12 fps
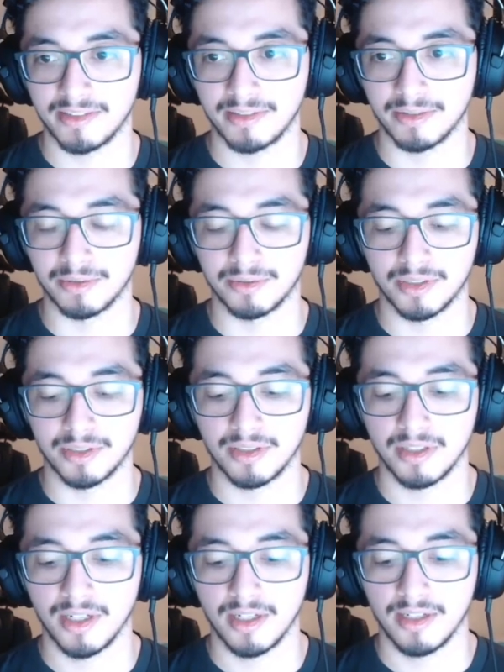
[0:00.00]
to
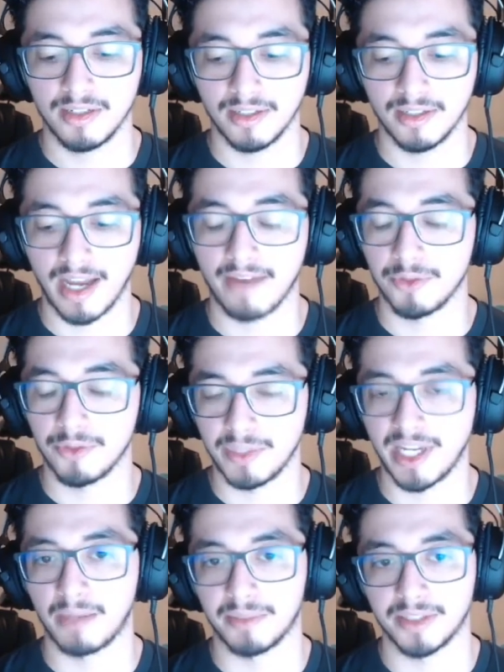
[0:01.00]
have you
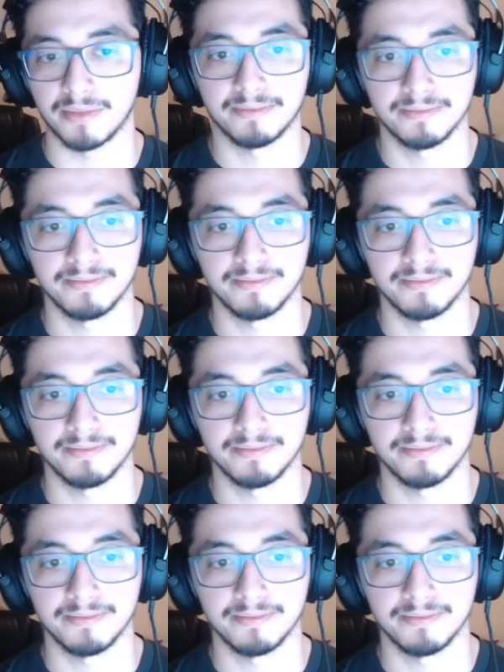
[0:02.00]
be happy.